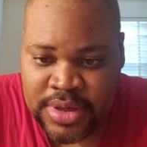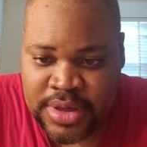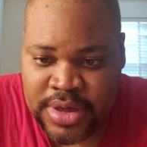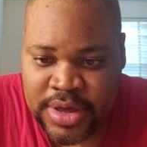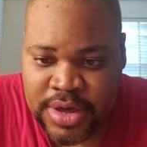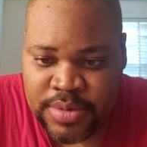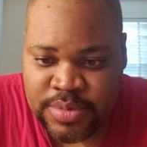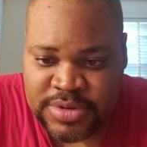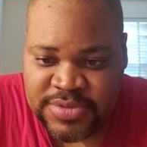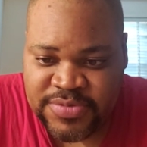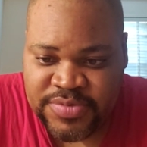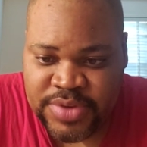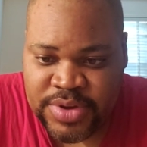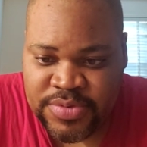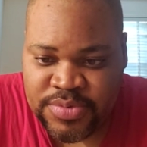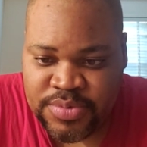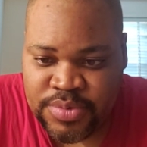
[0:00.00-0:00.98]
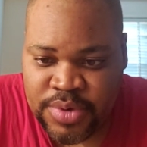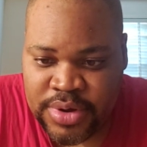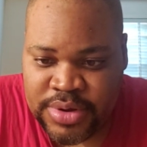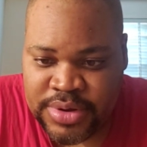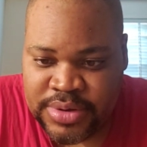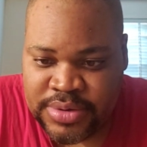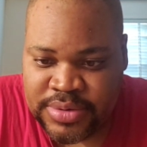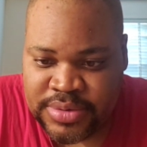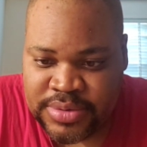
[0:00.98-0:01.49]
It was fifth run
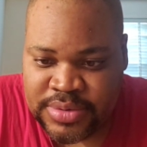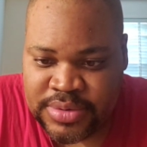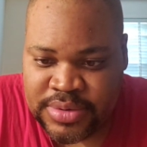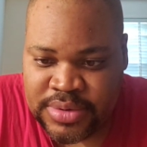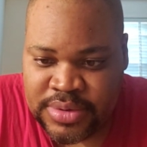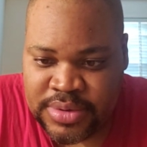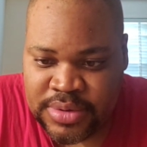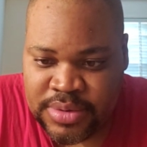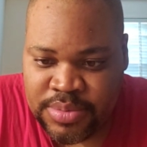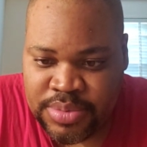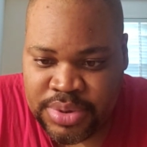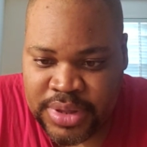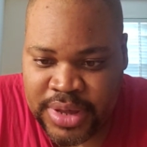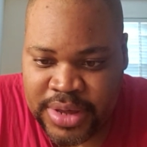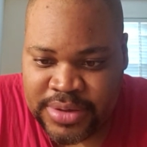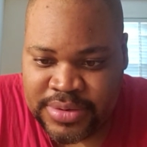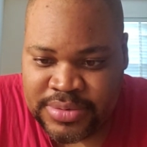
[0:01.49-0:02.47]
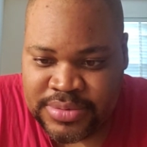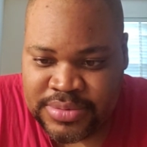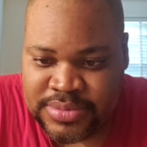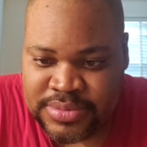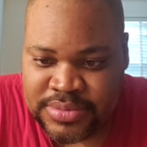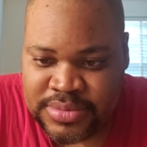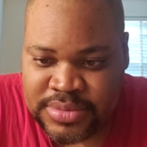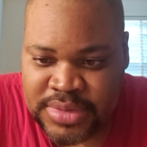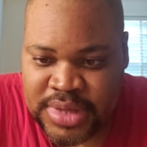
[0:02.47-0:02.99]
play
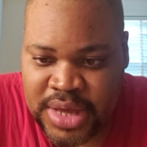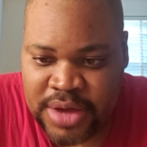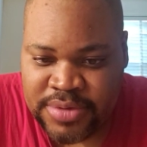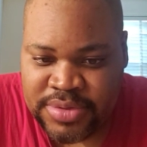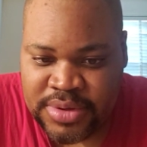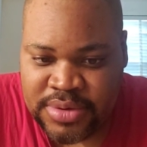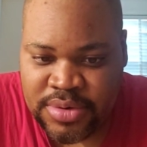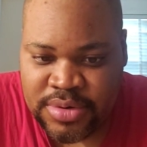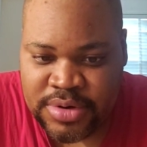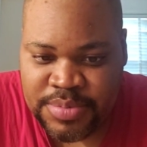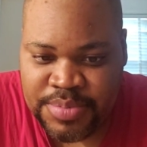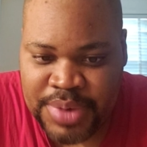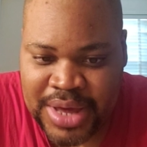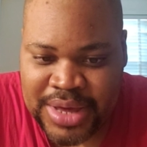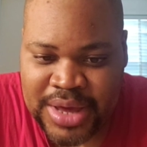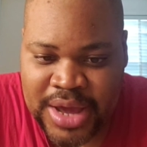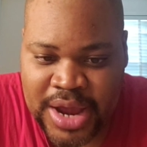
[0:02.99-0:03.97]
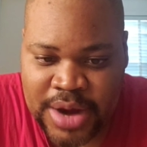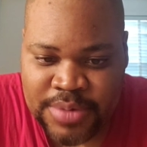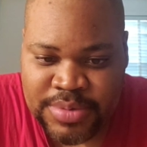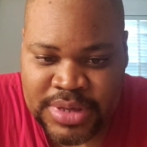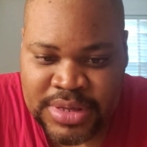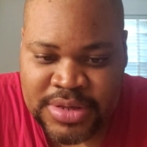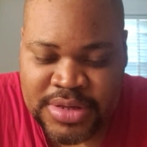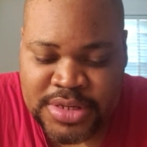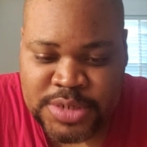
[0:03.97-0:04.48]
after quarterback Harry
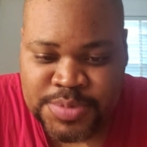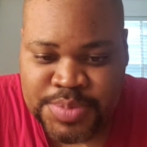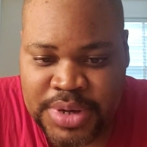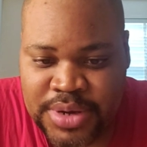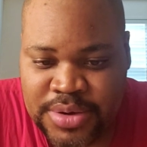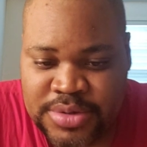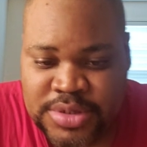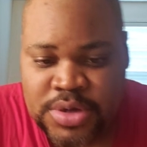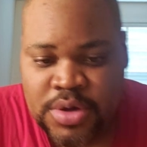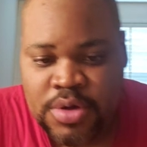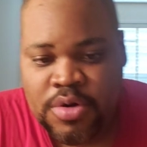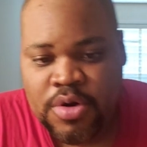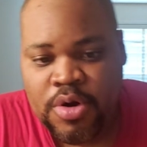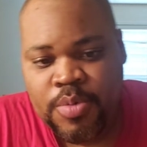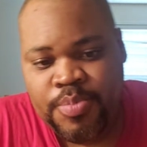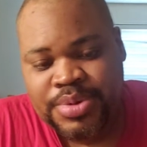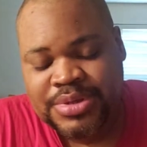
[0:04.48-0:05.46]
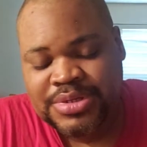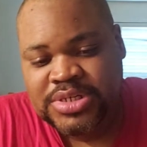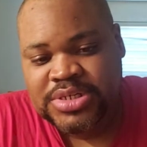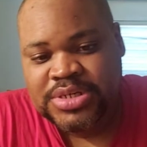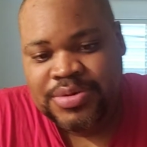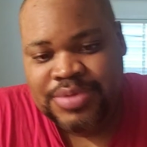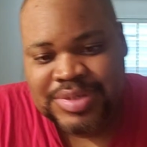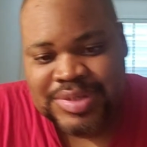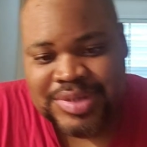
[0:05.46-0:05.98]
Spears opened
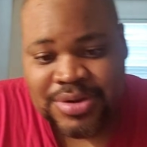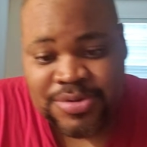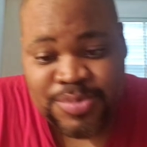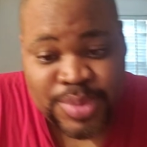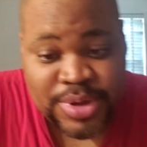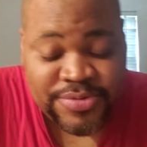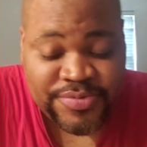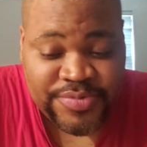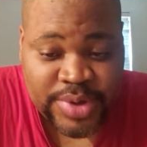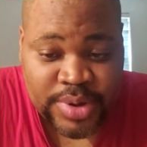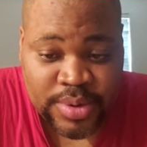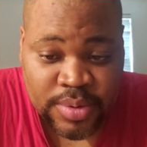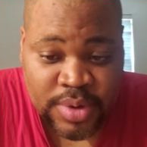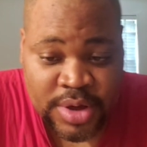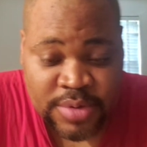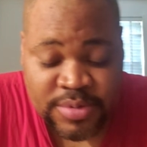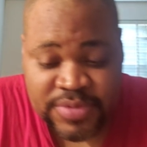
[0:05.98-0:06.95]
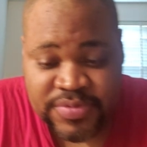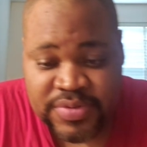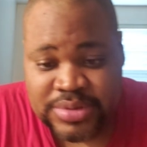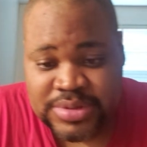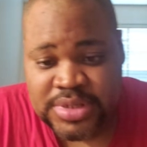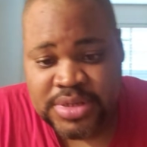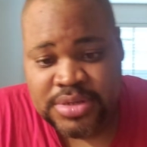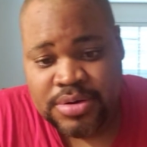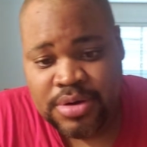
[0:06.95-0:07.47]
series near midfield. The
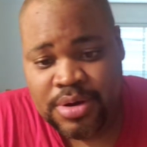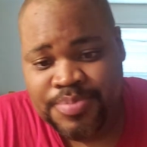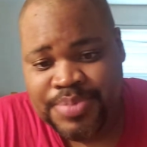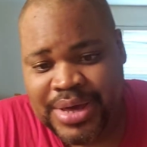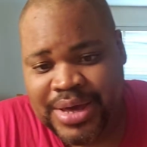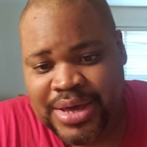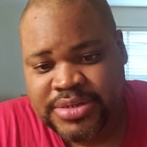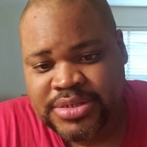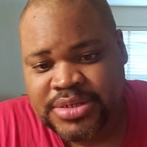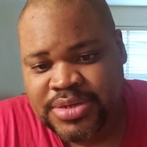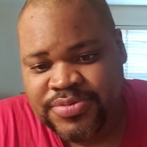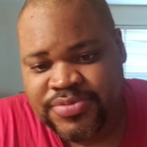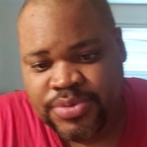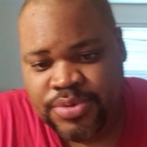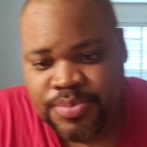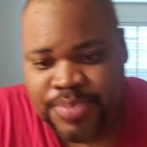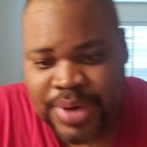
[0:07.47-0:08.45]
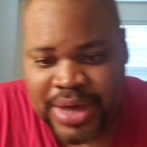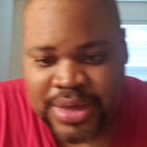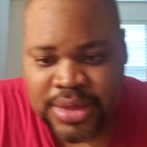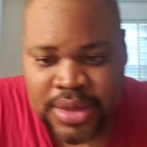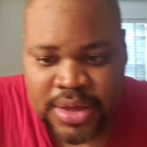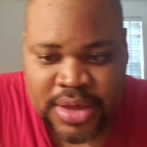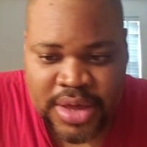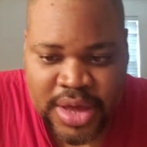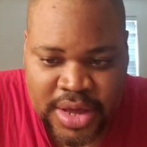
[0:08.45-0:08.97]
15-yard pass to fullback
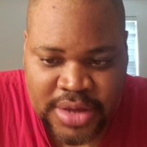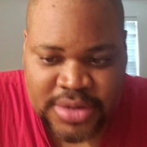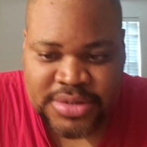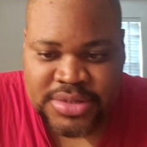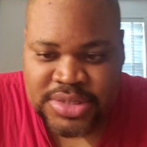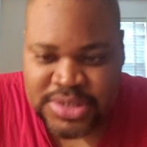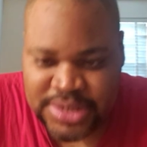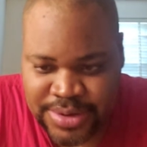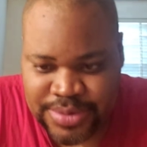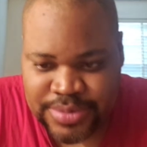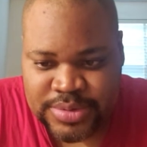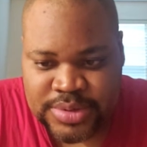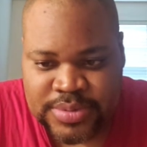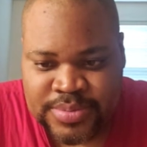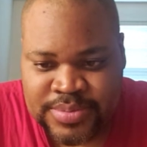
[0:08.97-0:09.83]
Ed Sears.